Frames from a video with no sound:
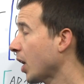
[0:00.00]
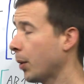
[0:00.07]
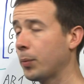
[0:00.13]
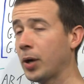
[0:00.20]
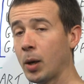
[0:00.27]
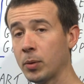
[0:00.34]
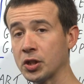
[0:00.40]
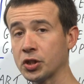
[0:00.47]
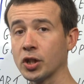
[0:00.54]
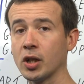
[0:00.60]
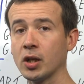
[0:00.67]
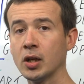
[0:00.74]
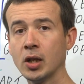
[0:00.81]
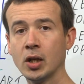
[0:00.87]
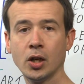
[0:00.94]
a
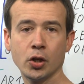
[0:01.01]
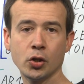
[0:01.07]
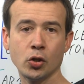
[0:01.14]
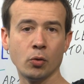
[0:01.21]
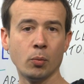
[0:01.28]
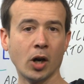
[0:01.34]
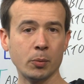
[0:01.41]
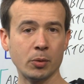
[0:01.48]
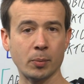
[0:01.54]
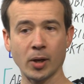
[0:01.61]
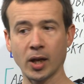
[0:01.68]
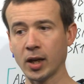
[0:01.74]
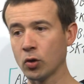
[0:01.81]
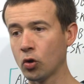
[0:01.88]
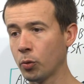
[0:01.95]
publisher, you might be
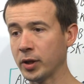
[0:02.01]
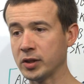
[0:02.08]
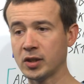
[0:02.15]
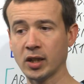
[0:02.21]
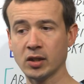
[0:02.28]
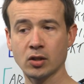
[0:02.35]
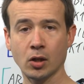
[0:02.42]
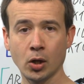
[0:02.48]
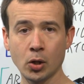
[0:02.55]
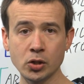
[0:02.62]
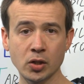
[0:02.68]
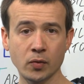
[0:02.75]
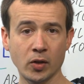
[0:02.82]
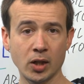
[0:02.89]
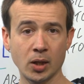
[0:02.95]
playing almost
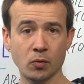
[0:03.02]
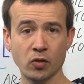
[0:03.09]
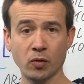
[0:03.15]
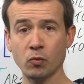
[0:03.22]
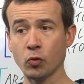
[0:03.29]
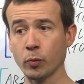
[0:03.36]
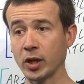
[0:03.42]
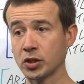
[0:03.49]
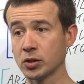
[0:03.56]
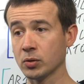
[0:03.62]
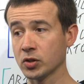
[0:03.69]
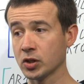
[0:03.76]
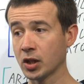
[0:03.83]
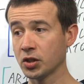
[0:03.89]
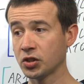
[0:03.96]
exclusively in informational
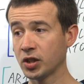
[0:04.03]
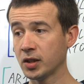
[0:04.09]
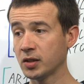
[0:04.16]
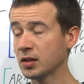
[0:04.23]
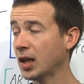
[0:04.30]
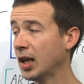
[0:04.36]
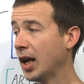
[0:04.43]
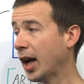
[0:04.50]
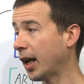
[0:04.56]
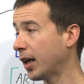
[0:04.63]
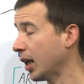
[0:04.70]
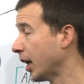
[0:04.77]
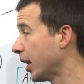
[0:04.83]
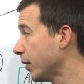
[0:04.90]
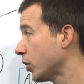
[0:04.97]
searches. And,
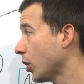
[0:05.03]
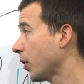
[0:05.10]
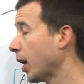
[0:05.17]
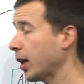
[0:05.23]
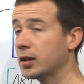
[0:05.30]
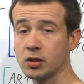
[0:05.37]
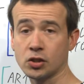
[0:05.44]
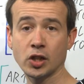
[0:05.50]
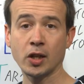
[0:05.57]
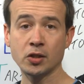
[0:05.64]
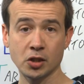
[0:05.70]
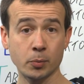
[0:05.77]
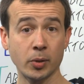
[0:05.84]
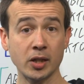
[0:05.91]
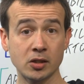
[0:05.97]
and if so, that is a
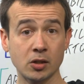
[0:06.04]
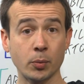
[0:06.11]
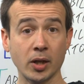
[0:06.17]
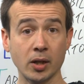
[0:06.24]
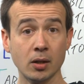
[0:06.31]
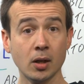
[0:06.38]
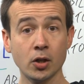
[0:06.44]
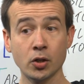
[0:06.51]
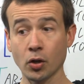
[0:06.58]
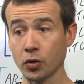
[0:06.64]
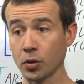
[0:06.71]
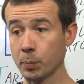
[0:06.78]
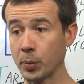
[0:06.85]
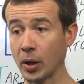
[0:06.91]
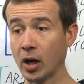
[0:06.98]
challenging place to be. You know,
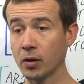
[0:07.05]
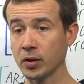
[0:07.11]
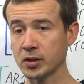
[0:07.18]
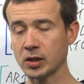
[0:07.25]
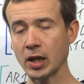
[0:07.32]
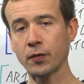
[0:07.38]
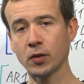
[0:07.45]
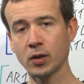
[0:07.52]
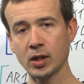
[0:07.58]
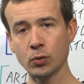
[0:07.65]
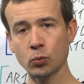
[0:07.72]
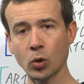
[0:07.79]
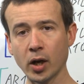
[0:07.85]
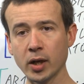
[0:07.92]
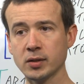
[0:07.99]
the bar is definitely
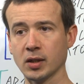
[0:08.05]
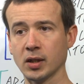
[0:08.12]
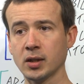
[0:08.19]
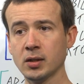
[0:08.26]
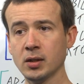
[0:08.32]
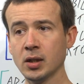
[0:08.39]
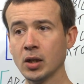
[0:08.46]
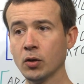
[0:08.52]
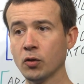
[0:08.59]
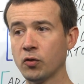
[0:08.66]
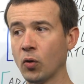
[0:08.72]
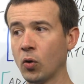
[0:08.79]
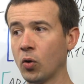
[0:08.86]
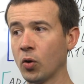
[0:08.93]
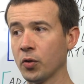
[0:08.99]
rising
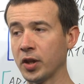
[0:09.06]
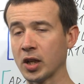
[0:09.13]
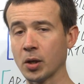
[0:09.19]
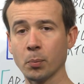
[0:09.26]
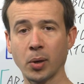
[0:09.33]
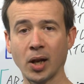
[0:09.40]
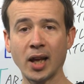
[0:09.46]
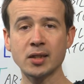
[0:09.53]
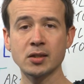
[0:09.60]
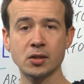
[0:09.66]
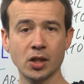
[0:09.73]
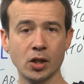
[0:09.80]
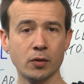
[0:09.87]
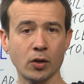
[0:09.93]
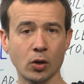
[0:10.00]
for the
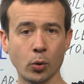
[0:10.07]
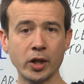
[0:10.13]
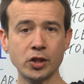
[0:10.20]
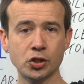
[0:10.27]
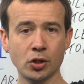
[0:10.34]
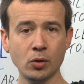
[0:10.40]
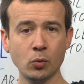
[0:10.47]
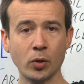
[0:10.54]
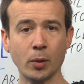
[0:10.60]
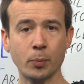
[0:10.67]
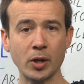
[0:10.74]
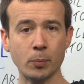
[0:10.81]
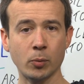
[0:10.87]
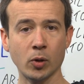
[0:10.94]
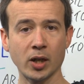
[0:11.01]
complexity of a question where
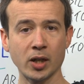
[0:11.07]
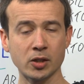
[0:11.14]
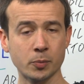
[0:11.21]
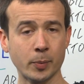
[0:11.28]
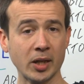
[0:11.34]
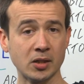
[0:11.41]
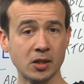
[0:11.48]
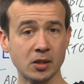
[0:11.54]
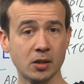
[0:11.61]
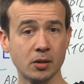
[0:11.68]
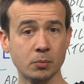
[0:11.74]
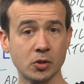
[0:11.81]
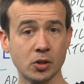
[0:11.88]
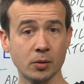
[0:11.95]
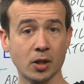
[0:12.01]
people are expecting to,
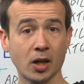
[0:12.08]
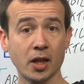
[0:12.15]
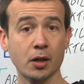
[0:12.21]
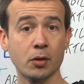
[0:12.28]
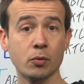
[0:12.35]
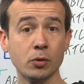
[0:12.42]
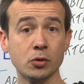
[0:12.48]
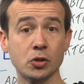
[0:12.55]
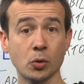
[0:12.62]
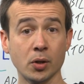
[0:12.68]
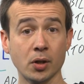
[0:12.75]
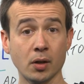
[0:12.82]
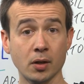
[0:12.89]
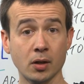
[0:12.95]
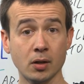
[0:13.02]
to click through to
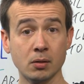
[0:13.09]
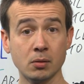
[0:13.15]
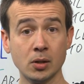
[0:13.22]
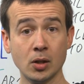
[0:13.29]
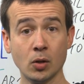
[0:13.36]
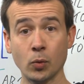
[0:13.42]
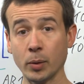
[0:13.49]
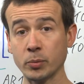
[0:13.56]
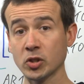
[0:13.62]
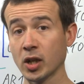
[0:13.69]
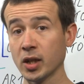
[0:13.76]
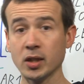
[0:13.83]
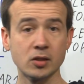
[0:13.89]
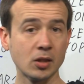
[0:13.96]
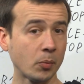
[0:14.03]
another
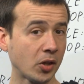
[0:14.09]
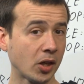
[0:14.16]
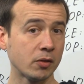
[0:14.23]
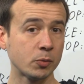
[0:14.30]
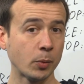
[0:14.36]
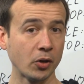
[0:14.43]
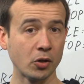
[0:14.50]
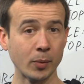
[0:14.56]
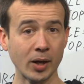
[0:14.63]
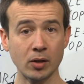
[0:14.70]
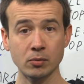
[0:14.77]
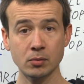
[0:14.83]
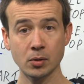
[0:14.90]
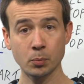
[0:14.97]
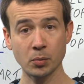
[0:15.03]
website. It's something I've spoken
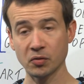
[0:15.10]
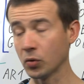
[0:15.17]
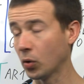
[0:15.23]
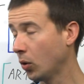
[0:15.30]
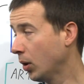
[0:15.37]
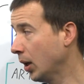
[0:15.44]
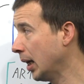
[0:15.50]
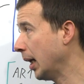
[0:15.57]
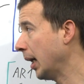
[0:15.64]
about before.